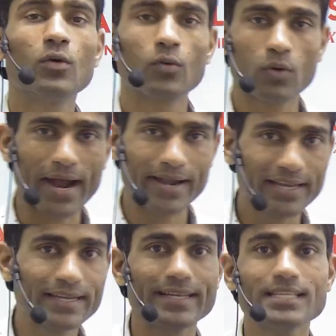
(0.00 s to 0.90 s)

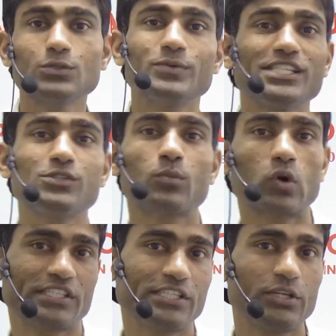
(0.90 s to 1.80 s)
identities which is
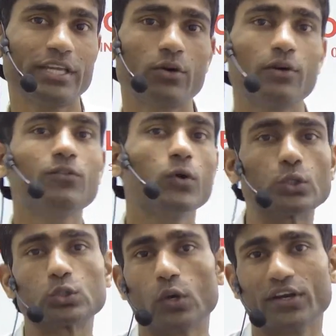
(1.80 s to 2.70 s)
positive in our
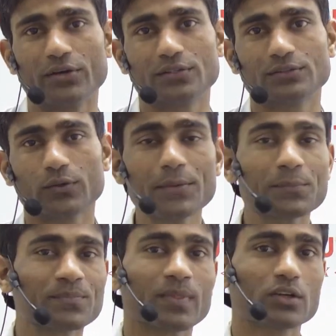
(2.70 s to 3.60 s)
fourth quadrant. Okay,
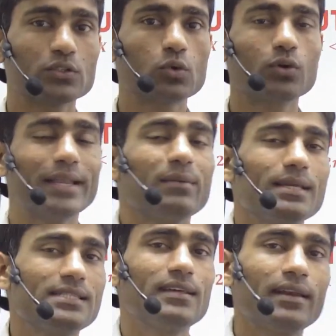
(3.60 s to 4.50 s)
so that
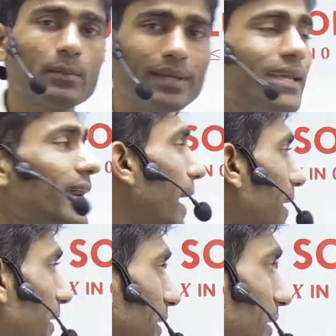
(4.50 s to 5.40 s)
means the remaining
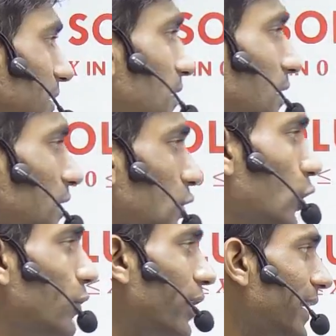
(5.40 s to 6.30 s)
identities. So
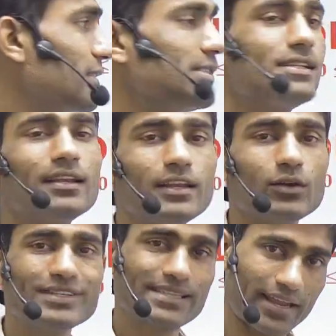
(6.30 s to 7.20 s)
if I consider in
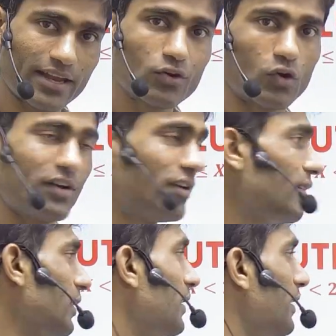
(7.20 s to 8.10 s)
our second quadrant,
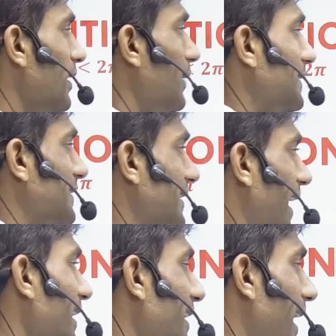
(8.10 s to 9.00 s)
if
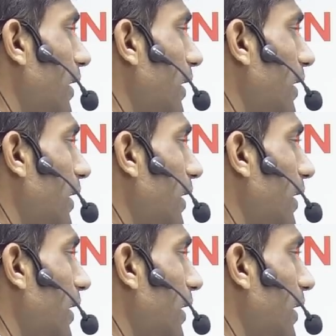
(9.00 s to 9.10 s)
sine and